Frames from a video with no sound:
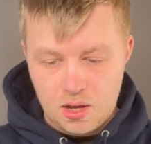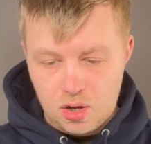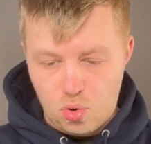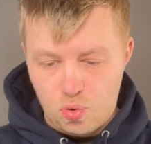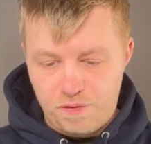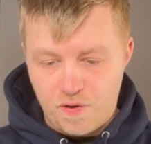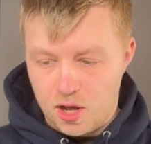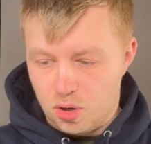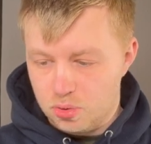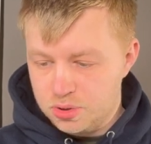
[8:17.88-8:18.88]
All
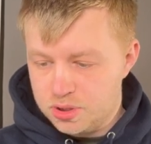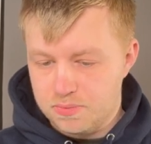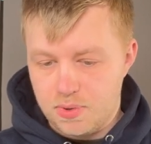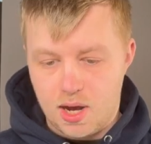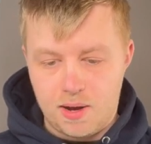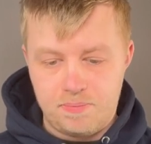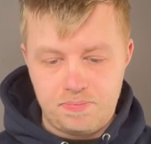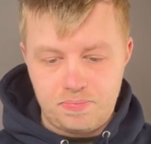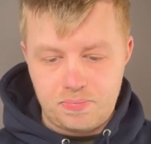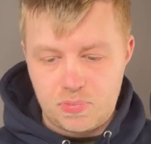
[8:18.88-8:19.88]
files,
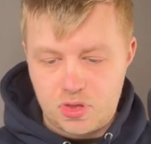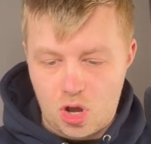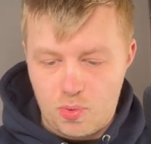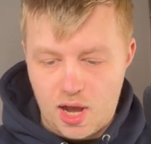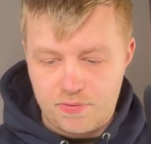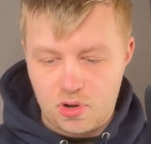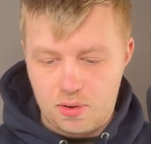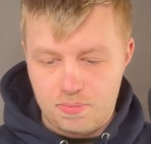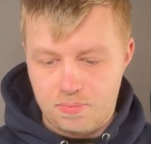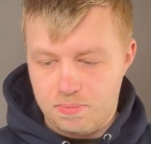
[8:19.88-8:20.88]
um, so we have
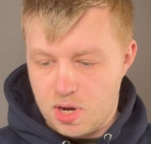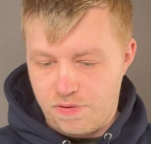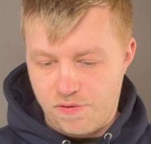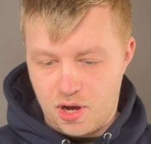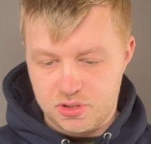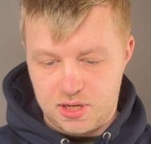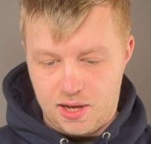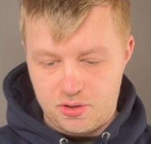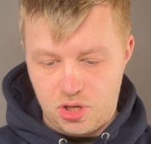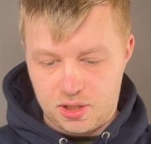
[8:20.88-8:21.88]
got my files in
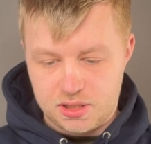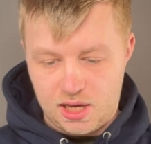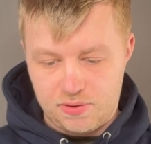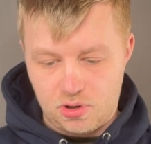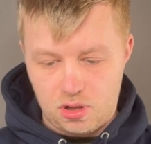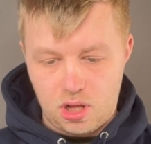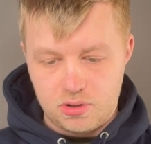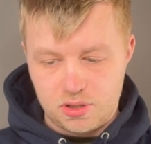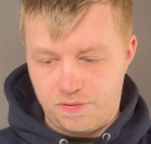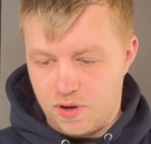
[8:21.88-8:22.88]
here, so you can see I've got
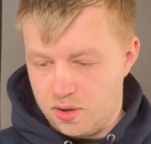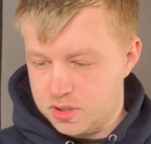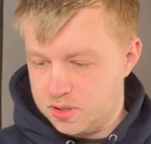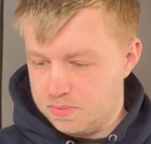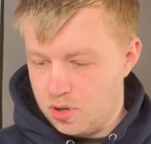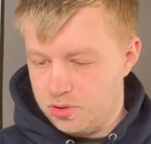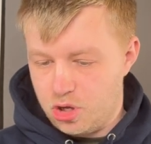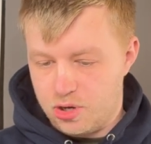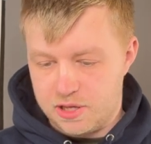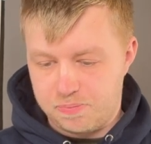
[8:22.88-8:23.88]
loads of files on the
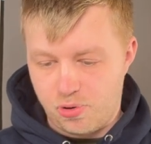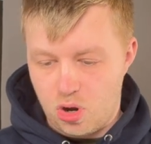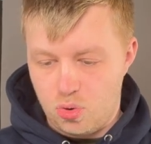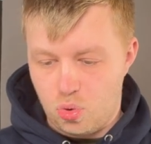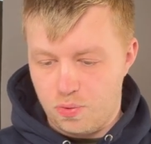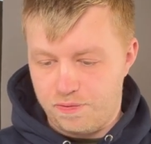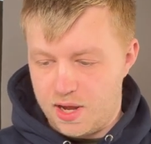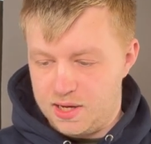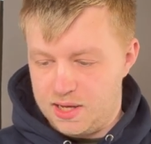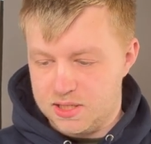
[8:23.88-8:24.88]
U N A S Pro, all
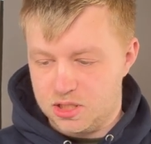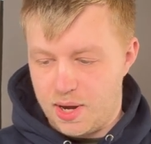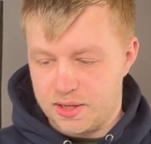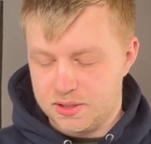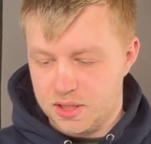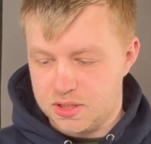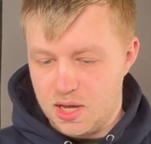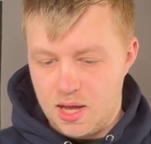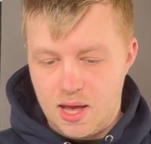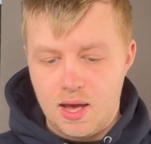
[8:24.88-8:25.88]
fairly easy to access.
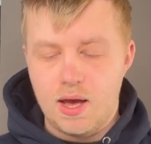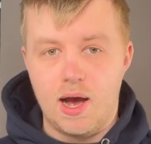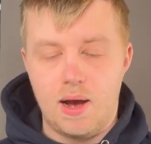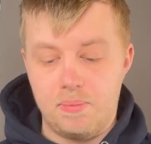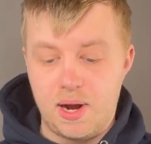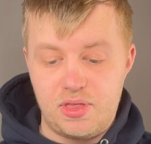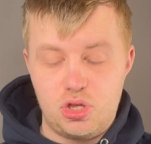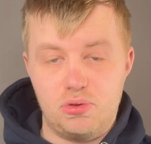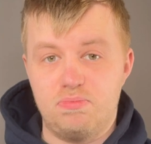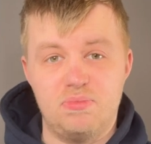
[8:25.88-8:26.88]
Um, and
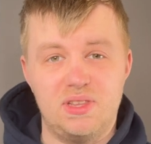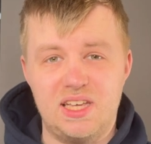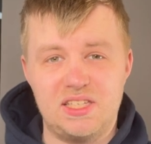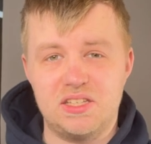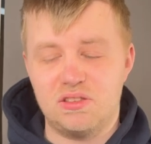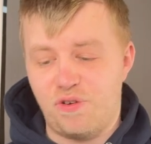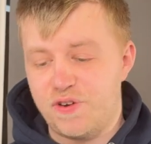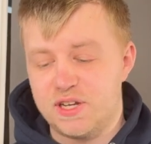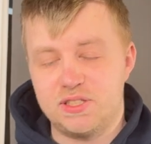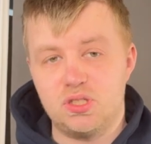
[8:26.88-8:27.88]
this isn't the
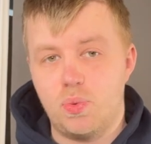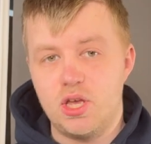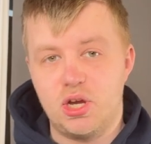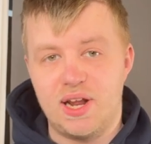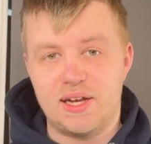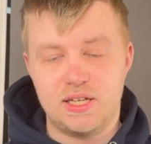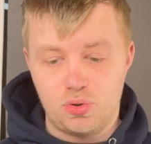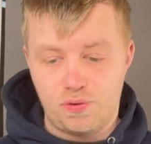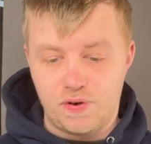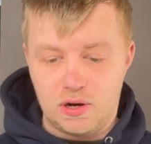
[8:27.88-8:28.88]
fastest way you can access
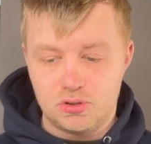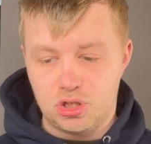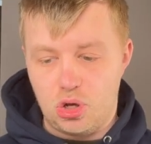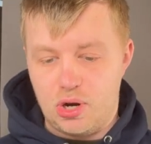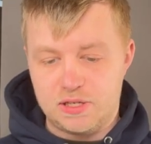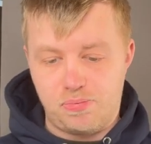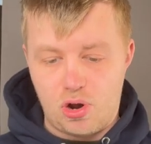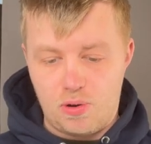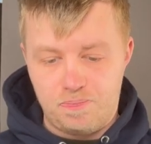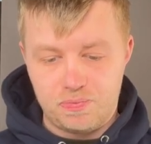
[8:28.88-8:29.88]
your files on the U N A S
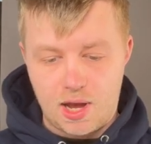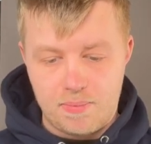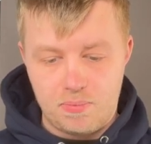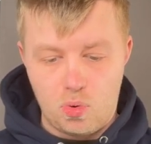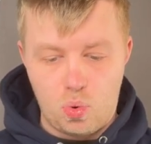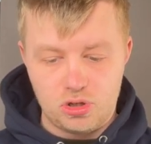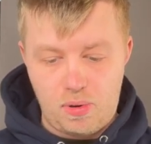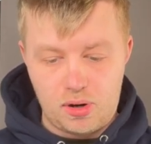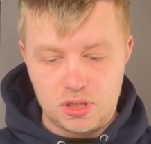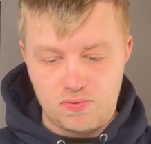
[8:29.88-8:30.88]
Pro. Um, what
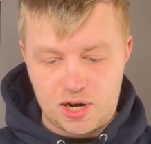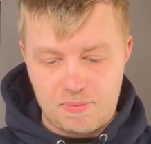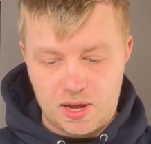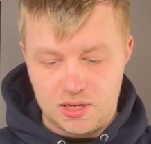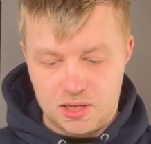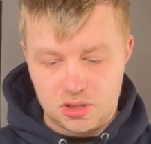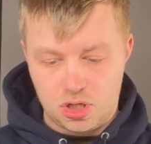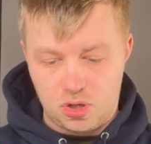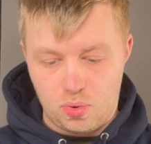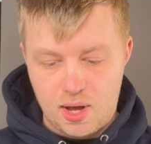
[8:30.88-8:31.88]
Ubiquiti recommend is
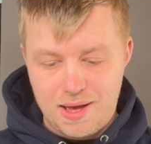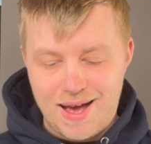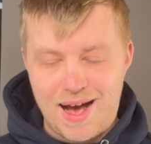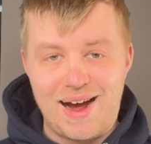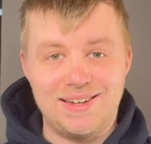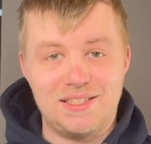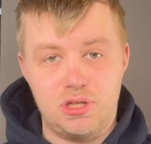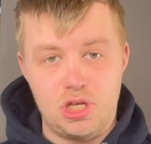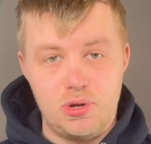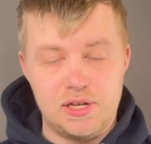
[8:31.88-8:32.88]
to add
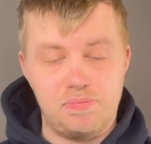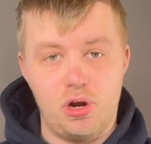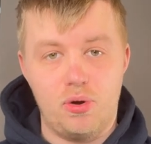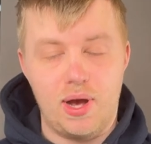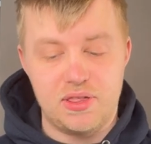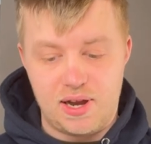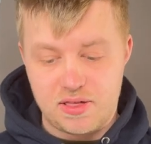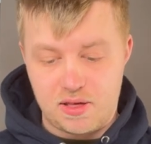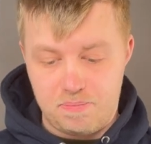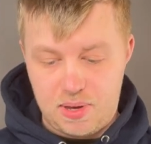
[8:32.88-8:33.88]
the U N A S Pro as an
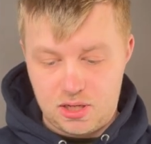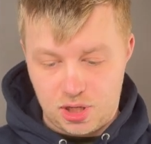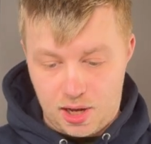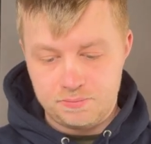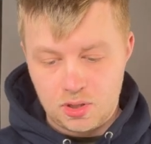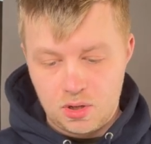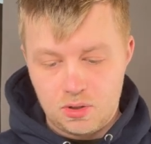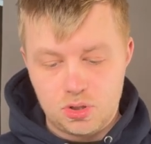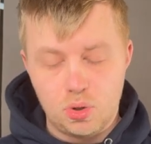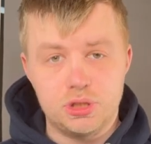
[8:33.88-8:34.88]
S M B share.
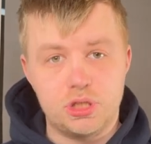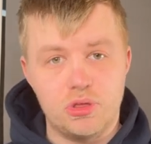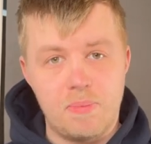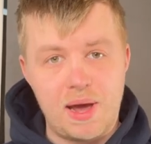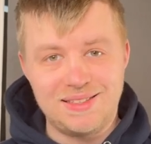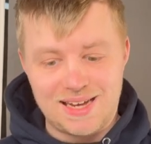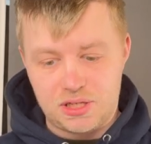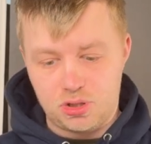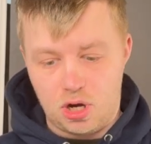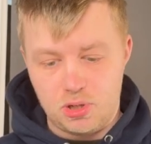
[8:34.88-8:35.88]
So also on the main
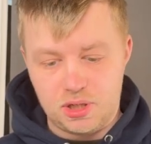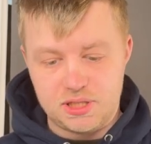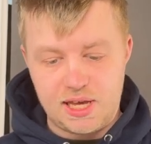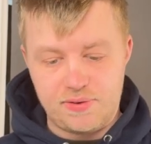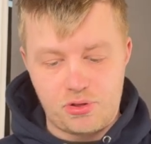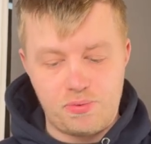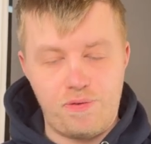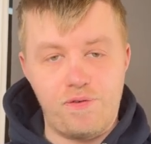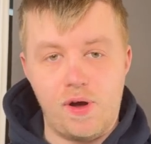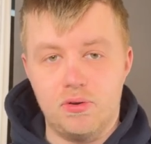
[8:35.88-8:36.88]
desktop, you can see I've got some
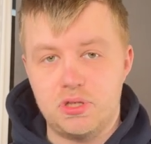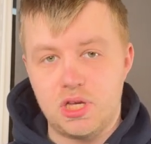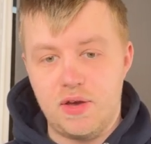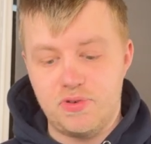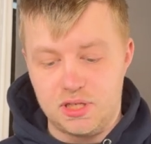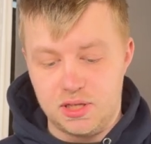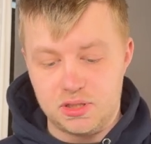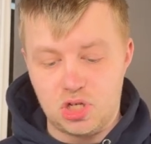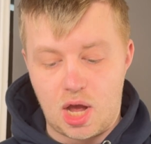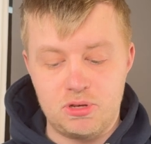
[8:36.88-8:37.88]
file services.
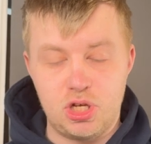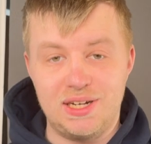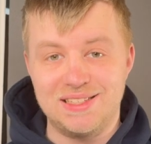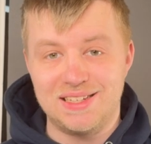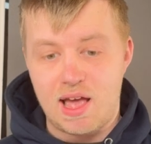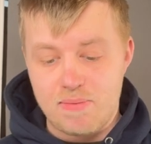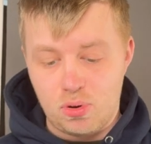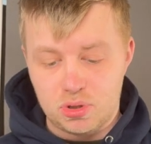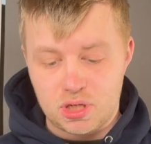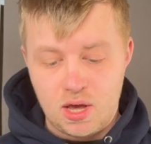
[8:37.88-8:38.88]
Time Machine is
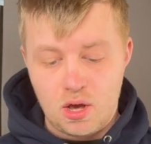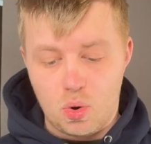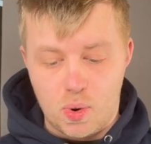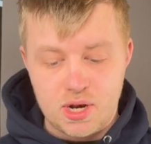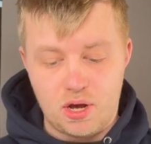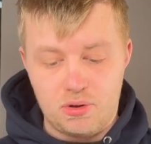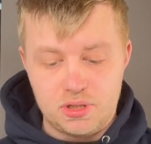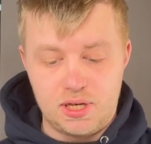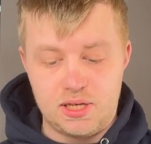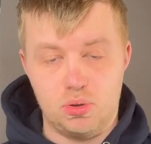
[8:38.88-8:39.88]
enabled,
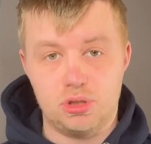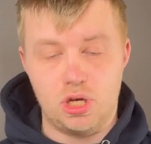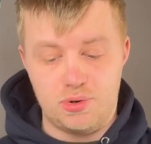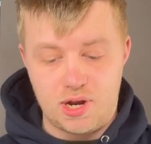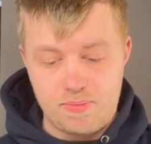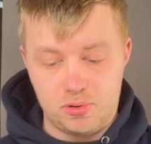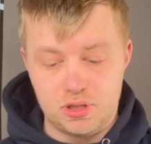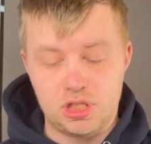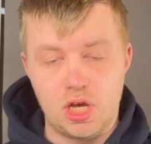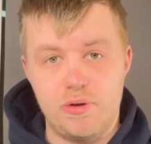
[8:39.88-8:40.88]
Windows is also enabled, and
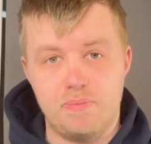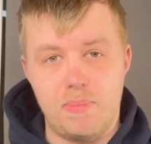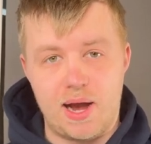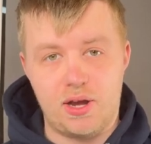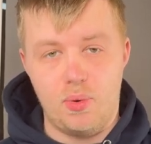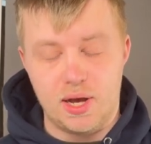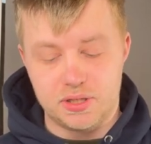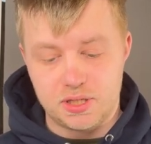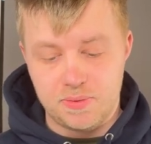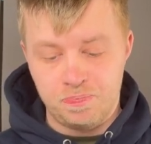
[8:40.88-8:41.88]
so is
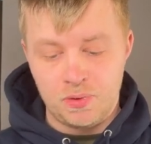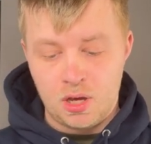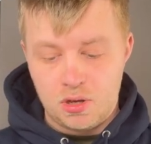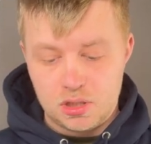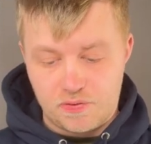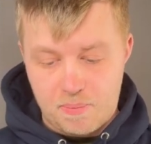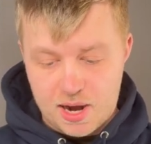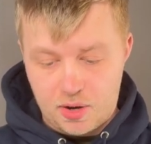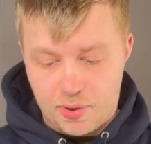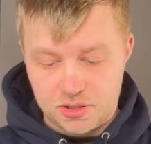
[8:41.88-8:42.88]
macOS. So for
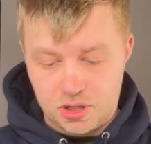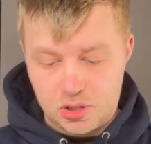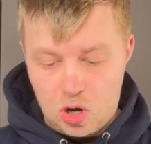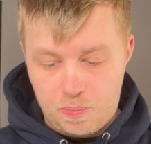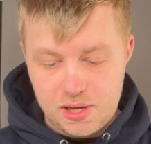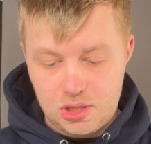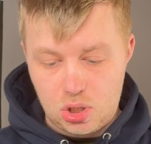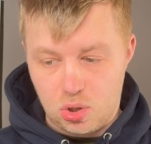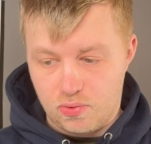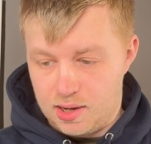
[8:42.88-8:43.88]
macOS, I'm going to copy the
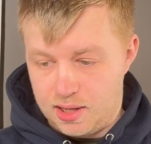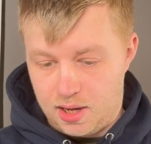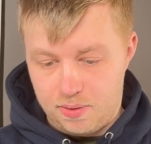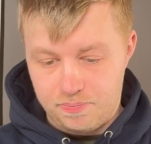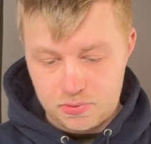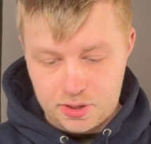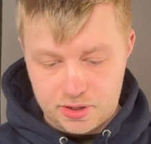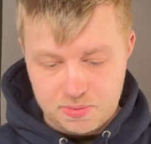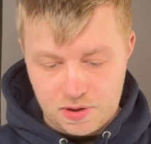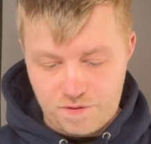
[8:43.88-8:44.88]
U R L here, go
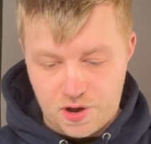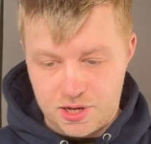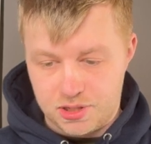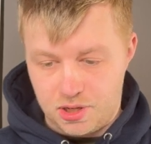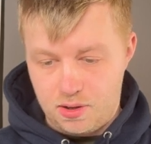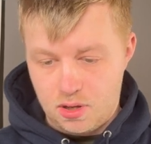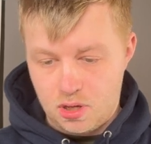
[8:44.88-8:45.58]
to my Finder.